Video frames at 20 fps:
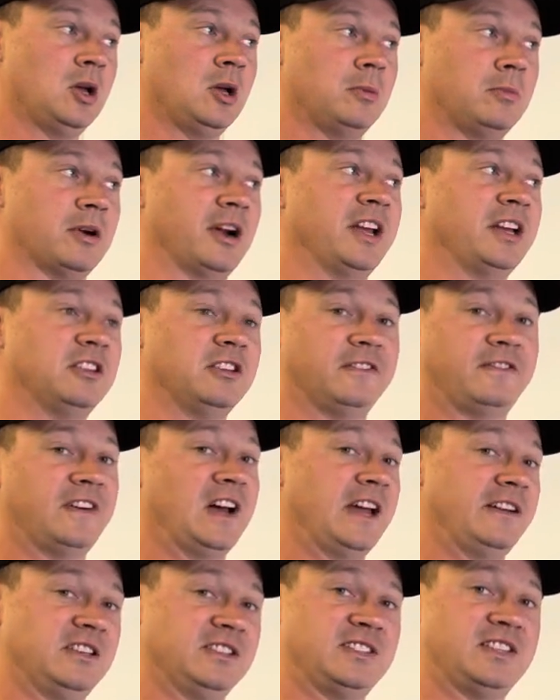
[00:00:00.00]
probably in the
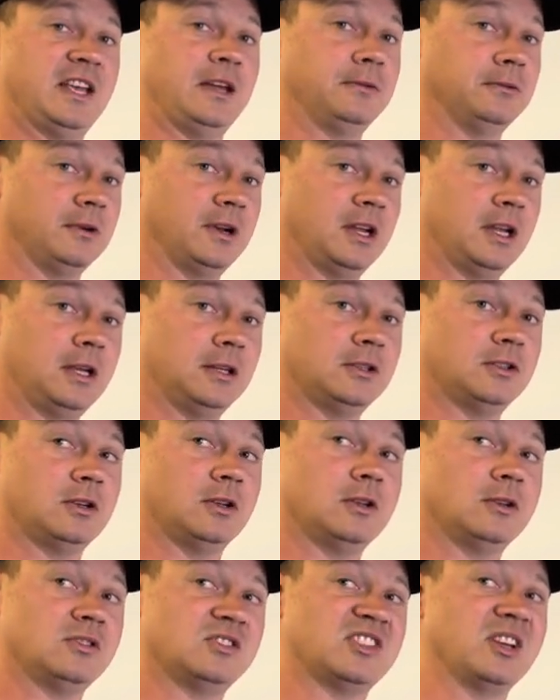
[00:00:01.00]
five to 10 range,
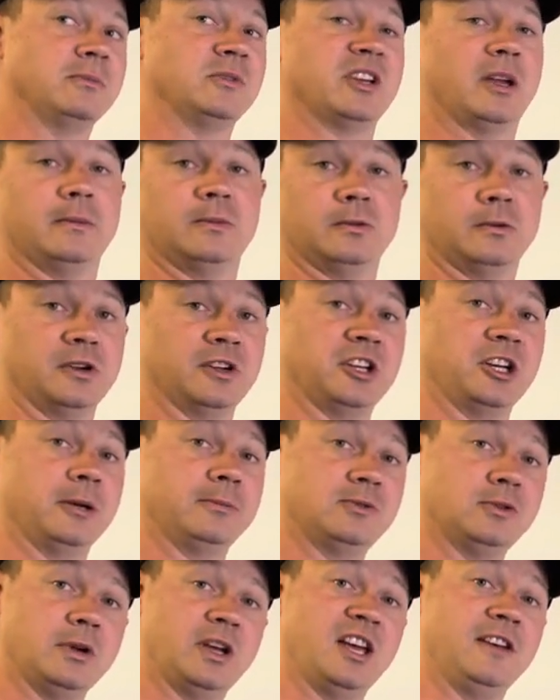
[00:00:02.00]
sometimes working up
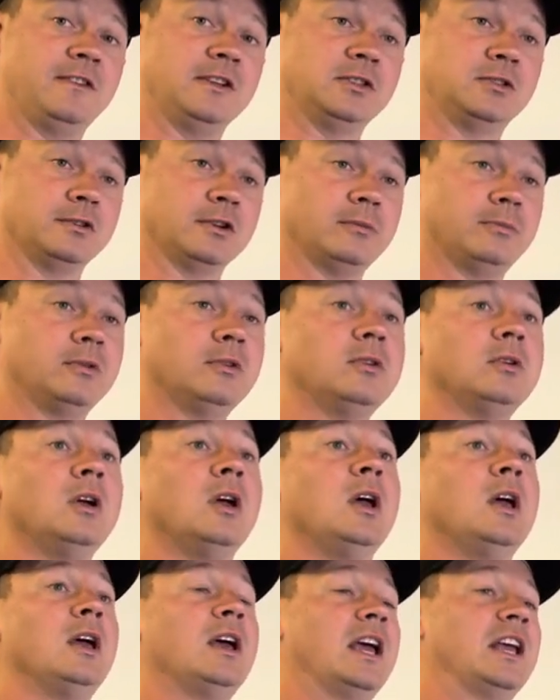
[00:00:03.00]
to a heavy triple.
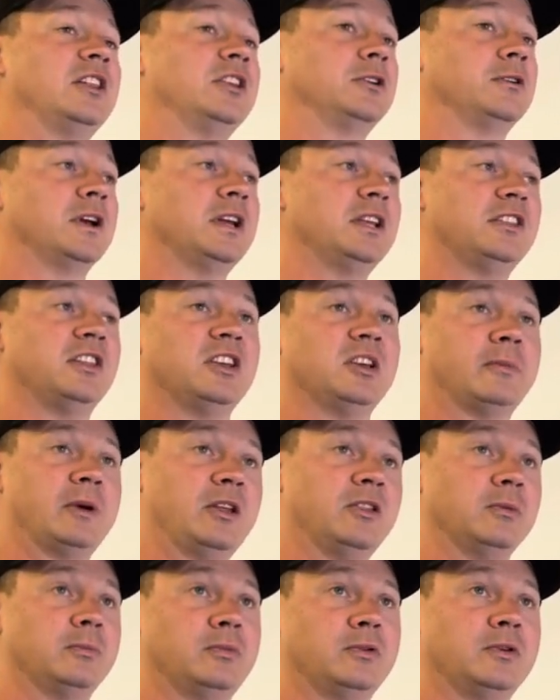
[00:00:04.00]
And the great thing about
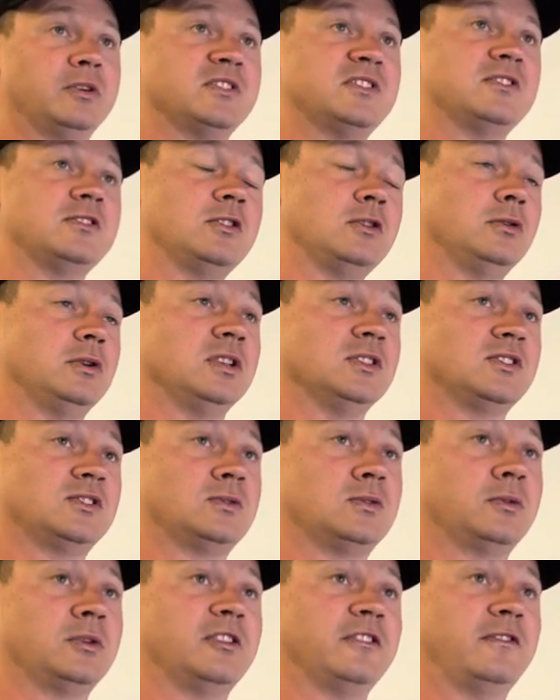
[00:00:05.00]
the boards is you can
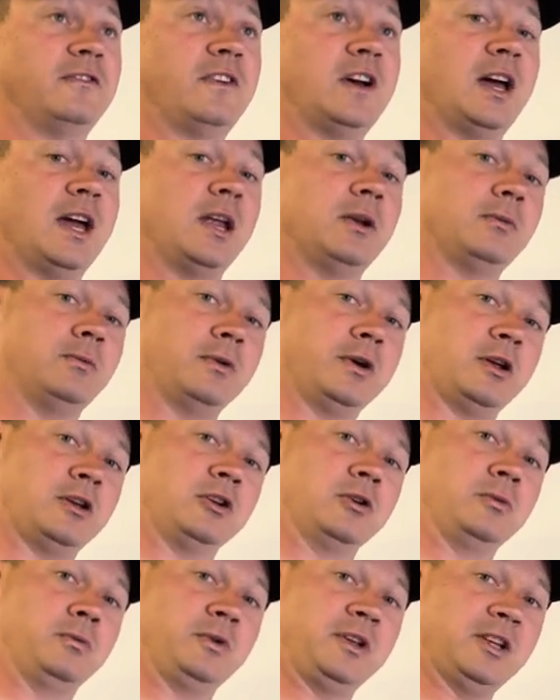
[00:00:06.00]
sort of find where
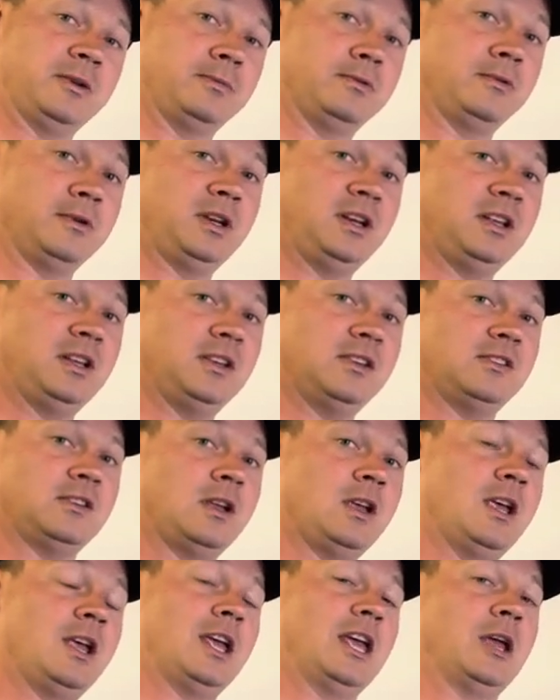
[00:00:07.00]
your weak point is
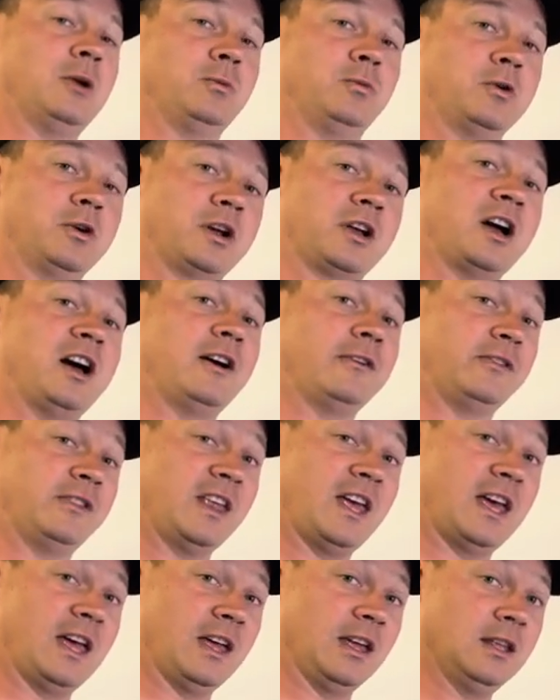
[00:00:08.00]
and work off
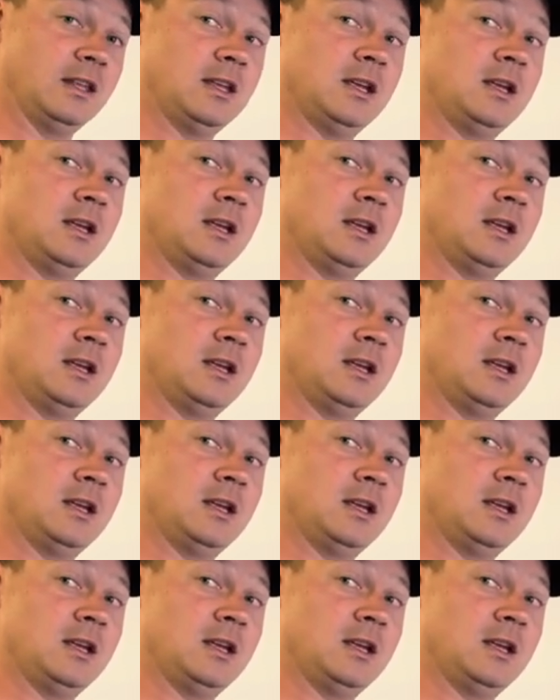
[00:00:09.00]
that.